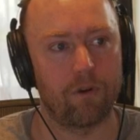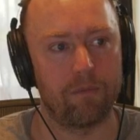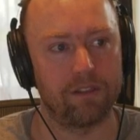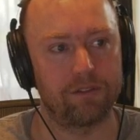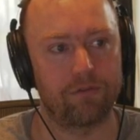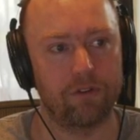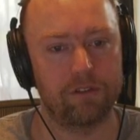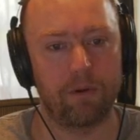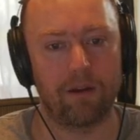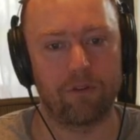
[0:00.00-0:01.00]
this
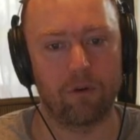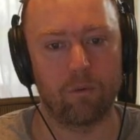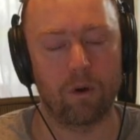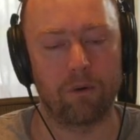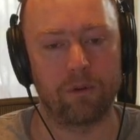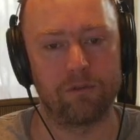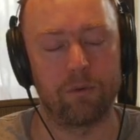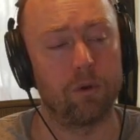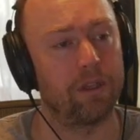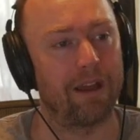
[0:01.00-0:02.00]
first buffer, where
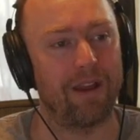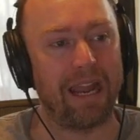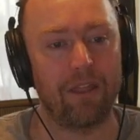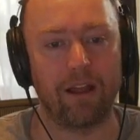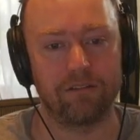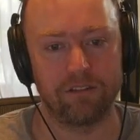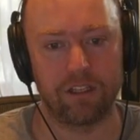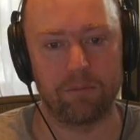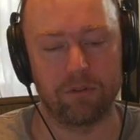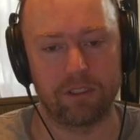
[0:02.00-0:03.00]
we only have 8,000
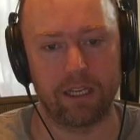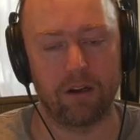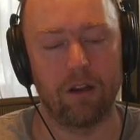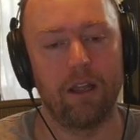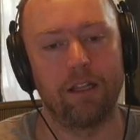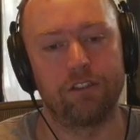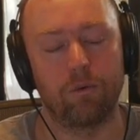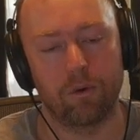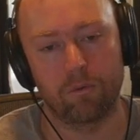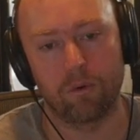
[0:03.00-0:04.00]
samples here. And so
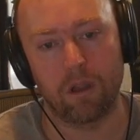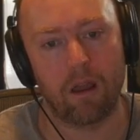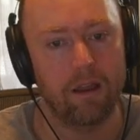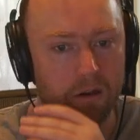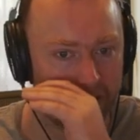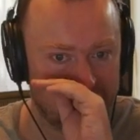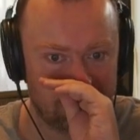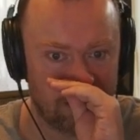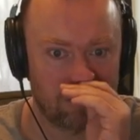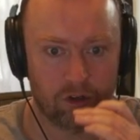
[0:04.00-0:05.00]
we're relying on
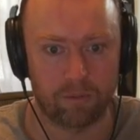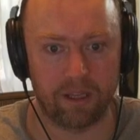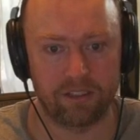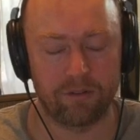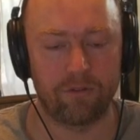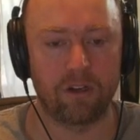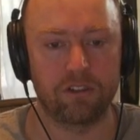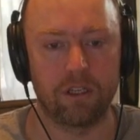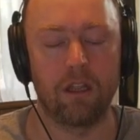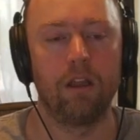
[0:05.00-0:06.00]
this interpolation
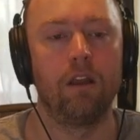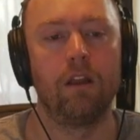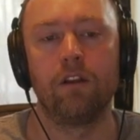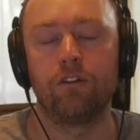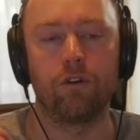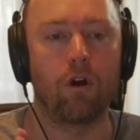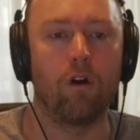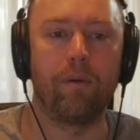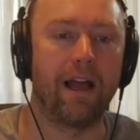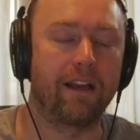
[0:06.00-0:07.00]
function to
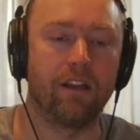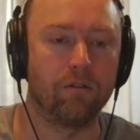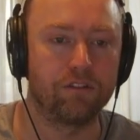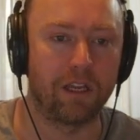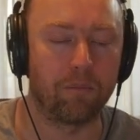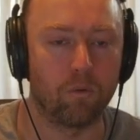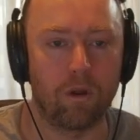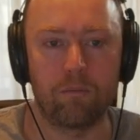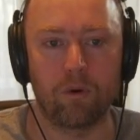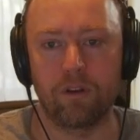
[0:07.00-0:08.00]
call back, sample
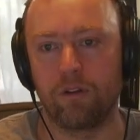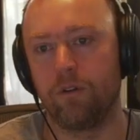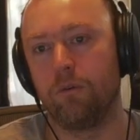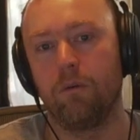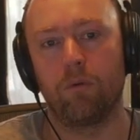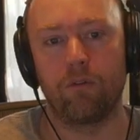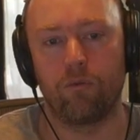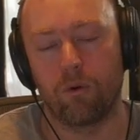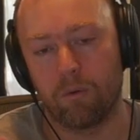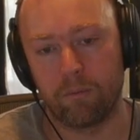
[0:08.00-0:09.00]
1.2, 1.4,
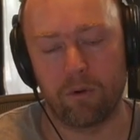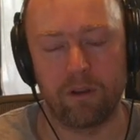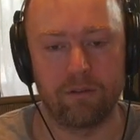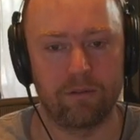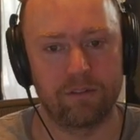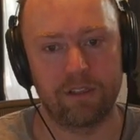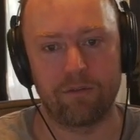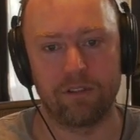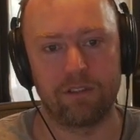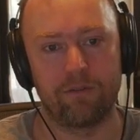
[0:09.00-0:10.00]

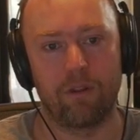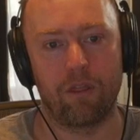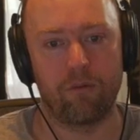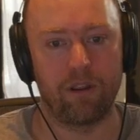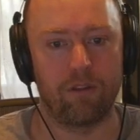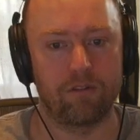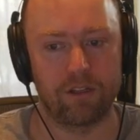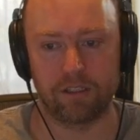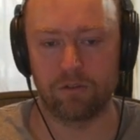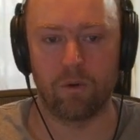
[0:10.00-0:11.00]

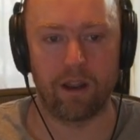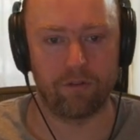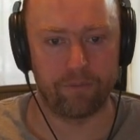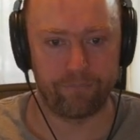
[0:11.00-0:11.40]
1.7736, or whatever.